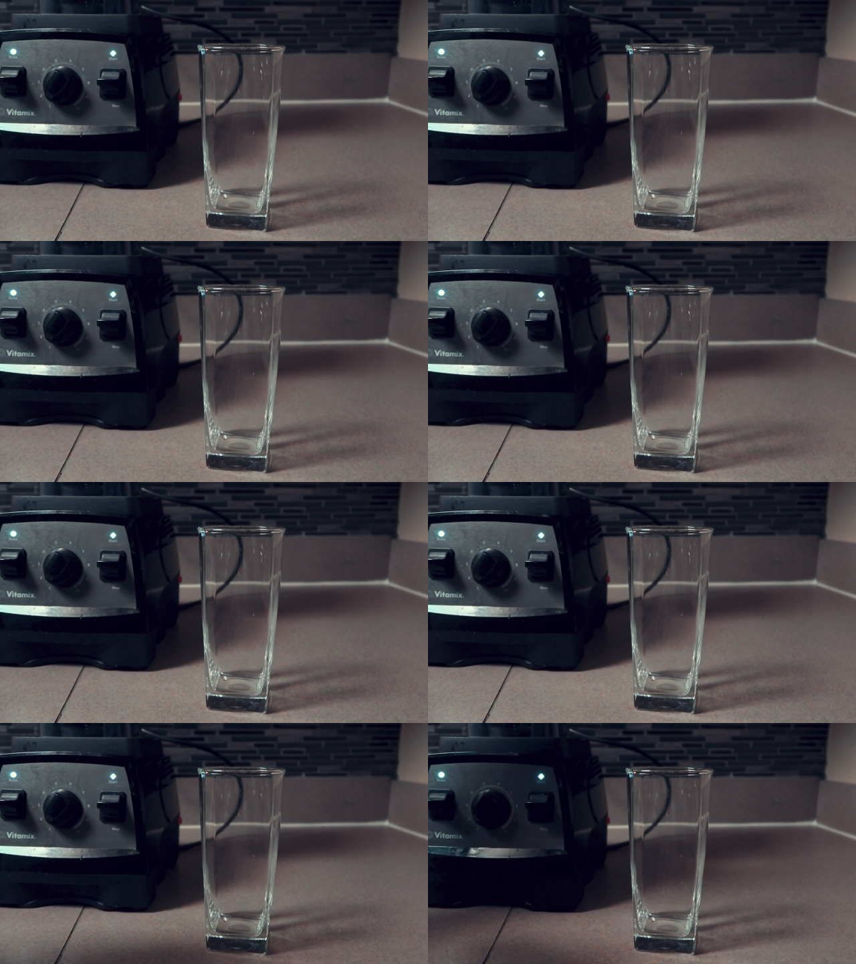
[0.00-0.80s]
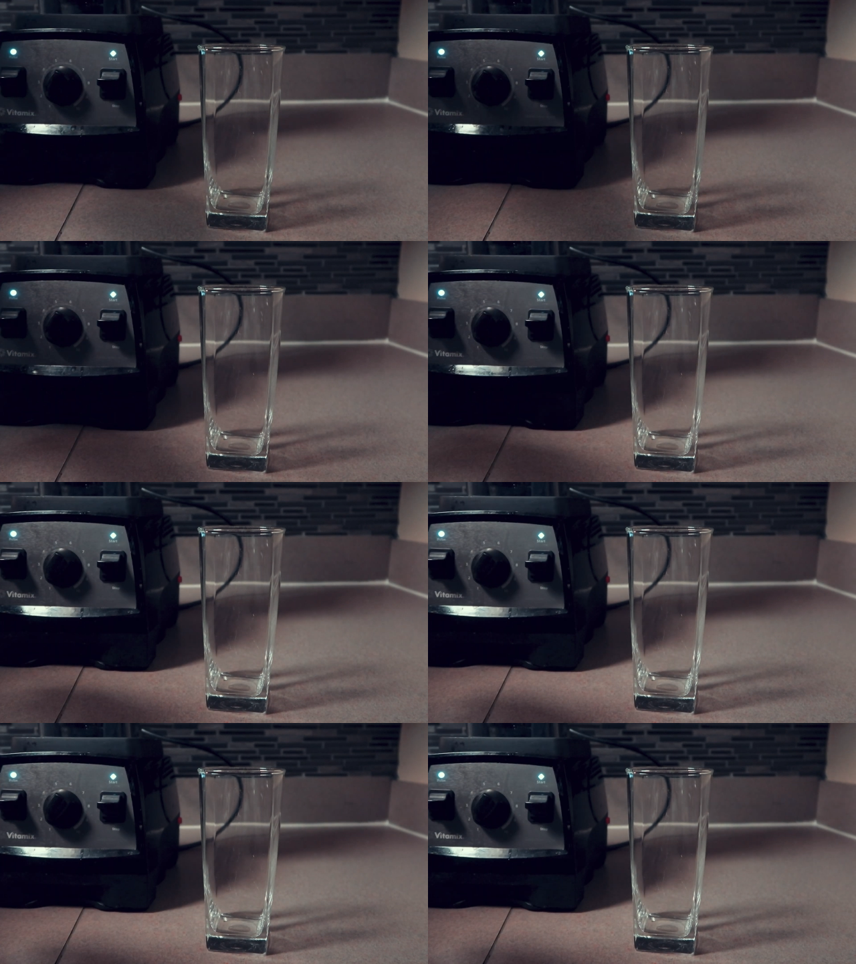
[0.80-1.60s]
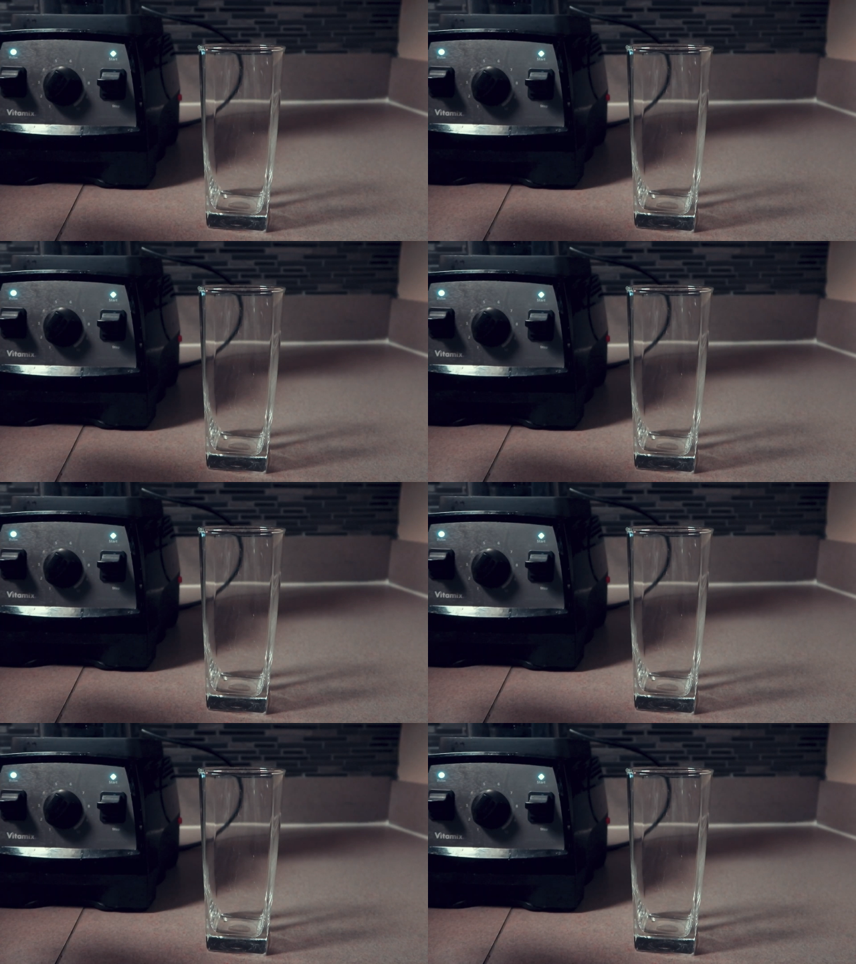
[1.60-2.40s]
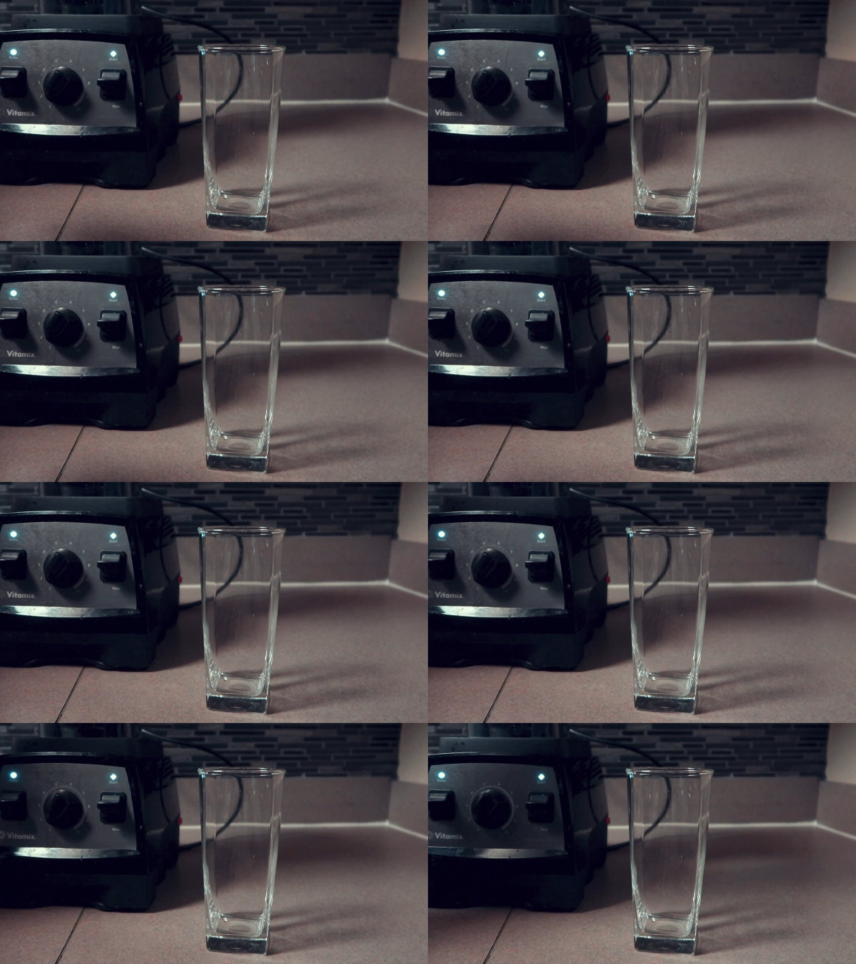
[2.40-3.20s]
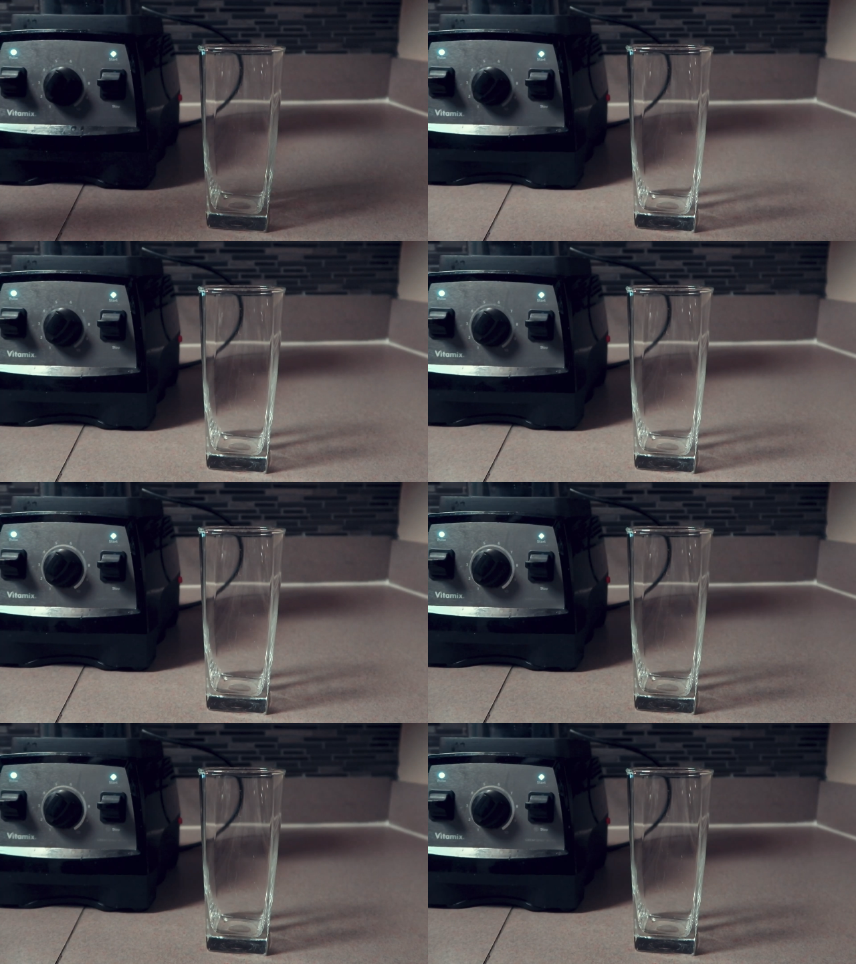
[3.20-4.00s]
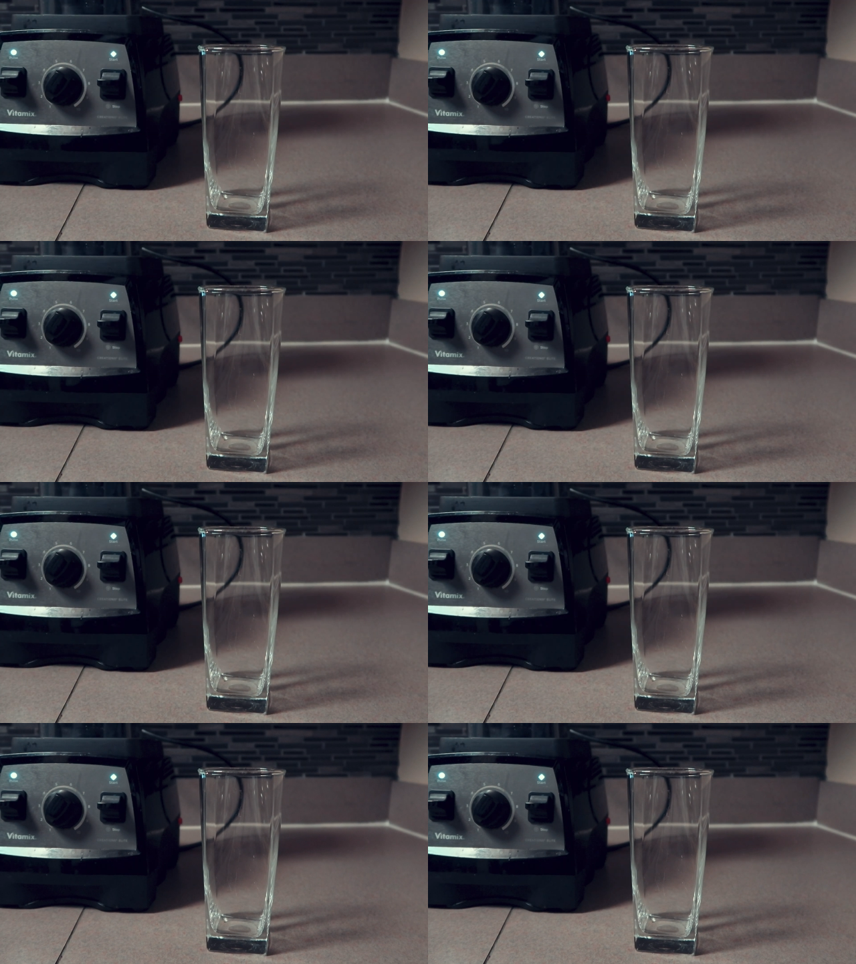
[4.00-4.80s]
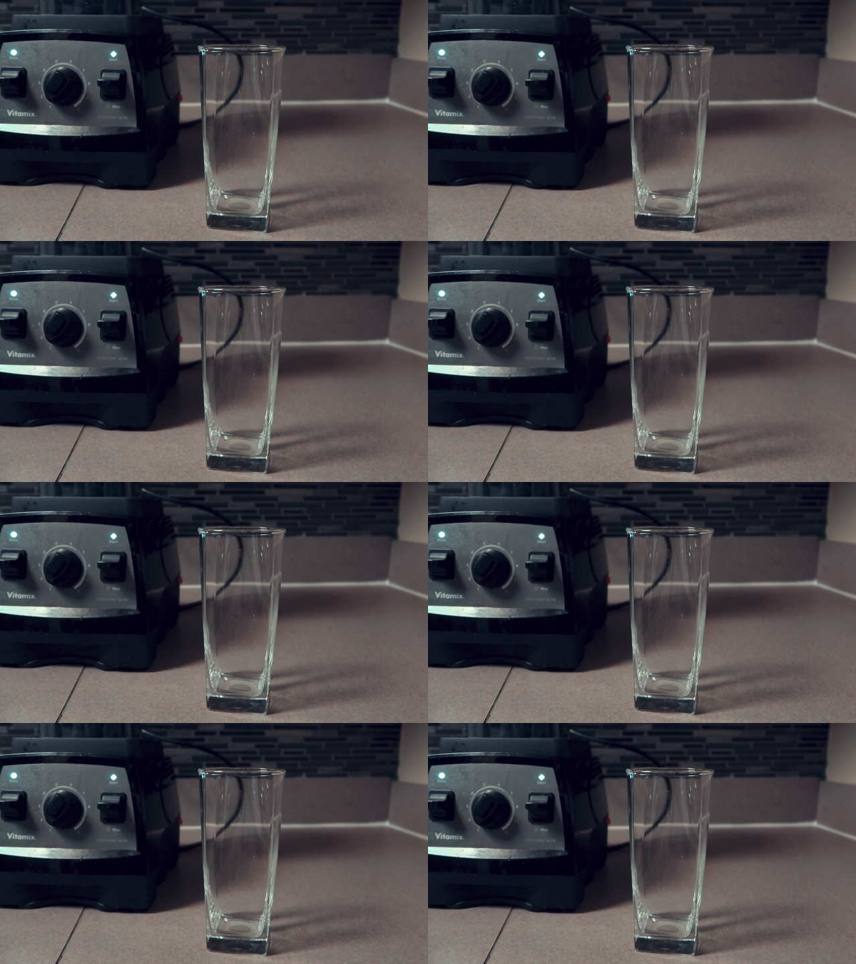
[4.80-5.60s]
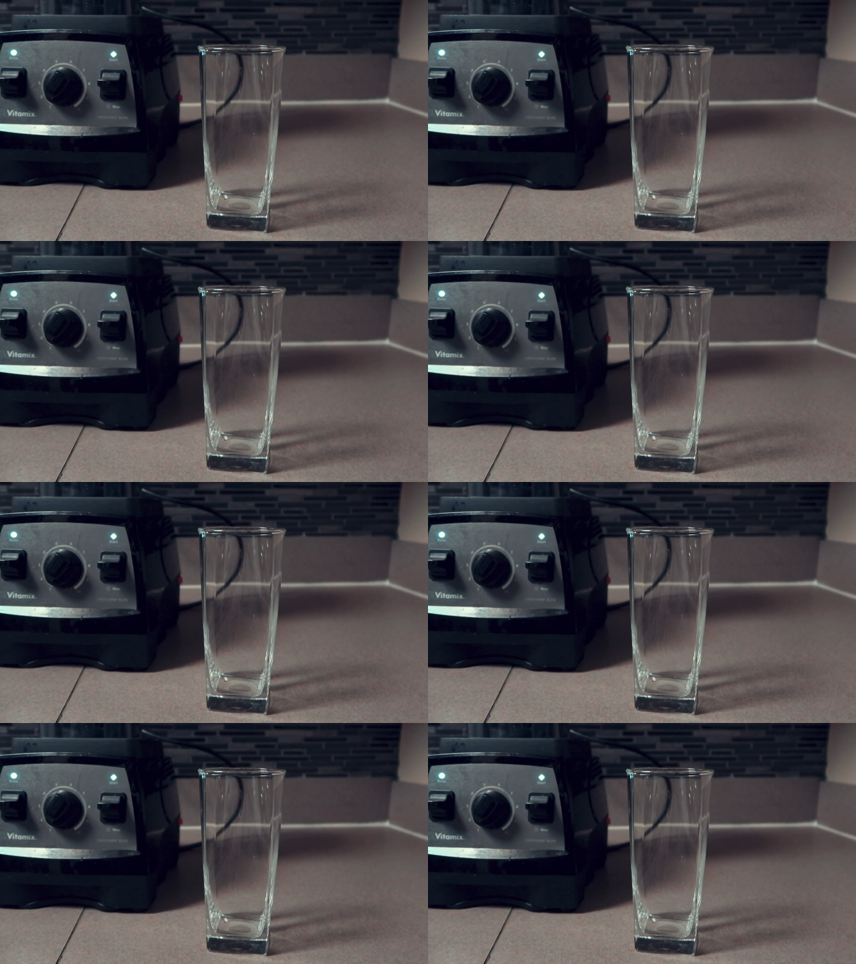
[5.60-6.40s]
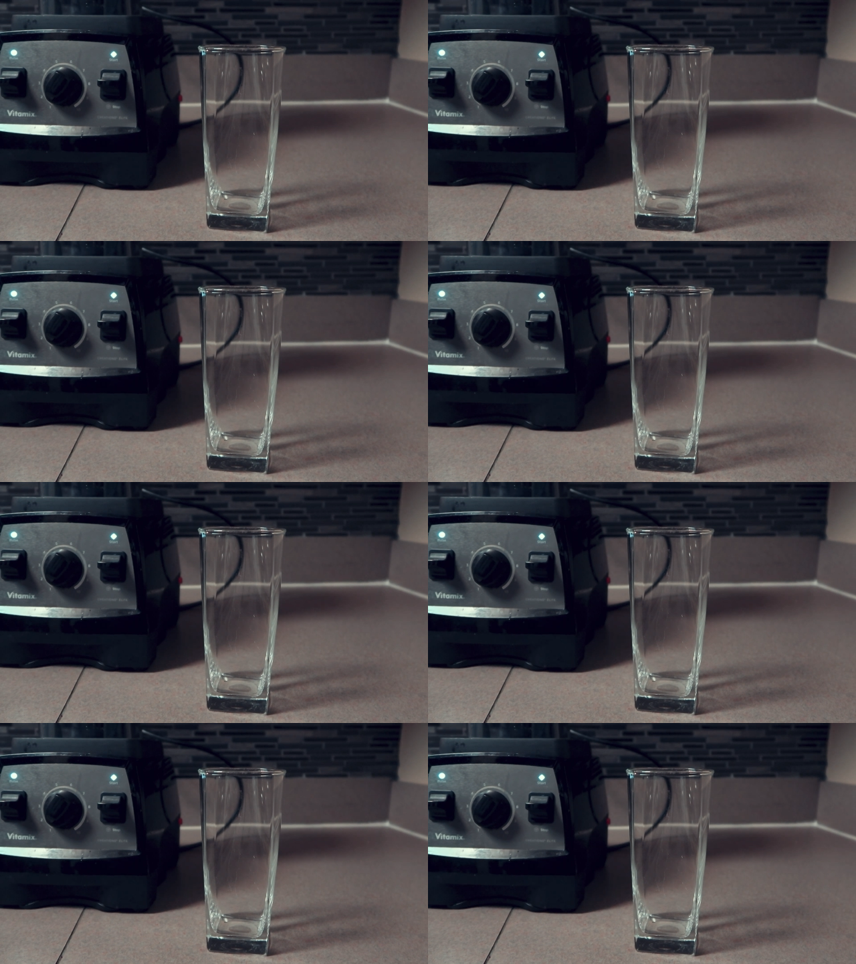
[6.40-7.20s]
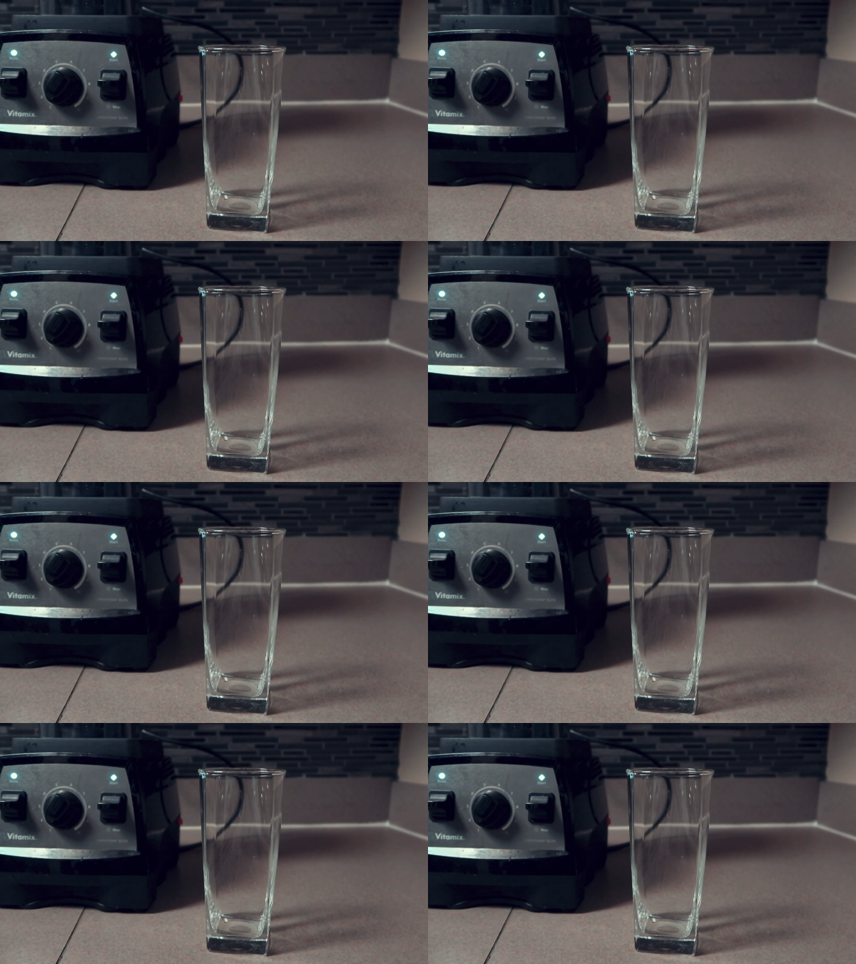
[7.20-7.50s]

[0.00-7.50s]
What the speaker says: [unreadable: no face in view]